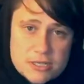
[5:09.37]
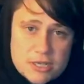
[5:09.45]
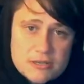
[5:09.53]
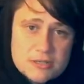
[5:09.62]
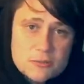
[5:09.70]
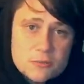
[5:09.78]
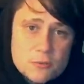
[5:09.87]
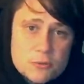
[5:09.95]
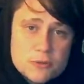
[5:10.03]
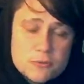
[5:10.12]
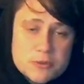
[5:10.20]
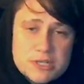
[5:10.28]
Enchanted
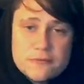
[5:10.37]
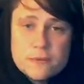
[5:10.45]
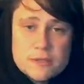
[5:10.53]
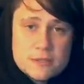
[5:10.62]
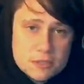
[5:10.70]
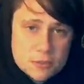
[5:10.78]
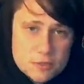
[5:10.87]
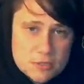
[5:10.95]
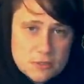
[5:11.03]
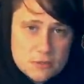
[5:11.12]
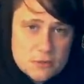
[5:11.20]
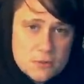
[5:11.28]
Ward, whichever one suits
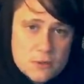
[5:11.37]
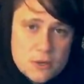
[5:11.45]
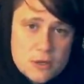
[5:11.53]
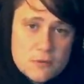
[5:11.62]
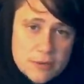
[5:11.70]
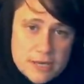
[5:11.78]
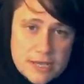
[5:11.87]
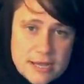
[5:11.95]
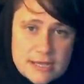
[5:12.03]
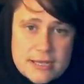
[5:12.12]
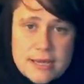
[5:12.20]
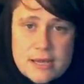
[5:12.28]
you
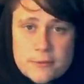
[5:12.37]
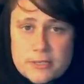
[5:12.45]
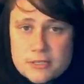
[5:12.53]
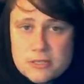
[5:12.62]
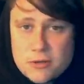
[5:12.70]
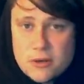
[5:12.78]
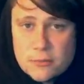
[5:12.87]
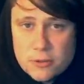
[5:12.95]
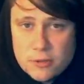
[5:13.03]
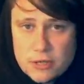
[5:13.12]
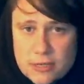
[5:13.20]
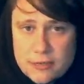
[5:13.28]
regarding how we described
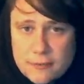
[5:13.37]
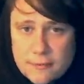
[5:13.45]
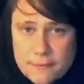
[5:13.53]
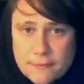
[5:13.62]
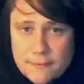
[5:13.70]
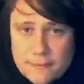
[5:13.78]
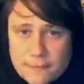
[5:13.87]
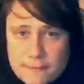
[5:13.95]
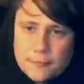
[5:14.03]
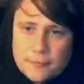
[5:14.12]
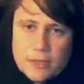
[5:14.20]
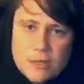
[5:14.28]
earlier.
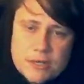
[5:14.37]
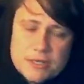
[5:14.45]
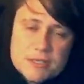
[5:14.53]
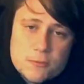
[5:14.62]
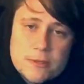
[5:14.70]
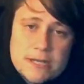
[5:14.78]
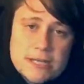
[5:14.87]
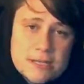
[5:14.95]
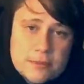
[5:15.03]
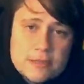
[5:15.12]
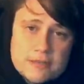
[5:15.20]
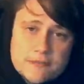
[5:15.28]
Alright, so one other
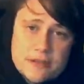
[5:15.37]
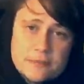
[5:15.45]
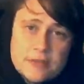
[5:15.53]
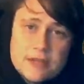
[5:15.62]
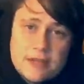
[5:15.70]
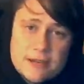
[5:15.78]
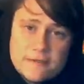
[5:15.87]
piece of armor that